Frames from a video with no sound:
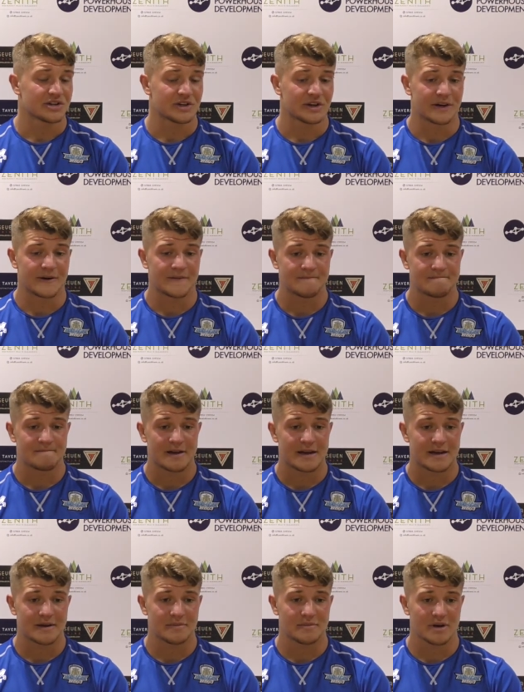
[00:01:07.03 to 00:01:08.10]
So,
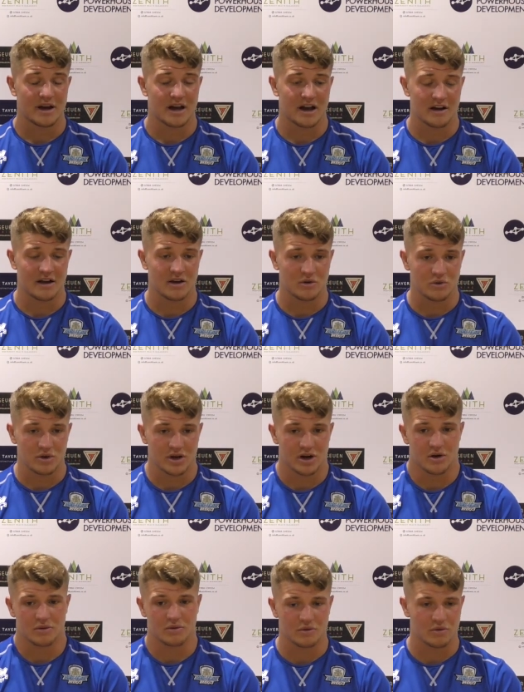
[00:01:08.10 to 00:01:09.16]
um, you
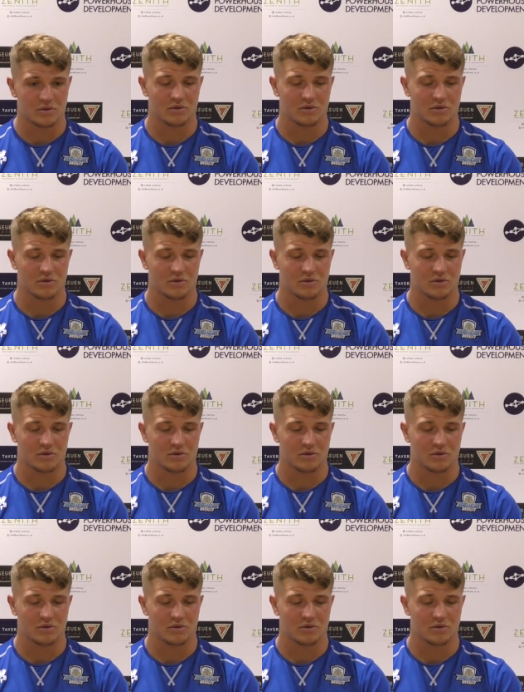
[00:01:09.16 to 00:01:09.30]
know,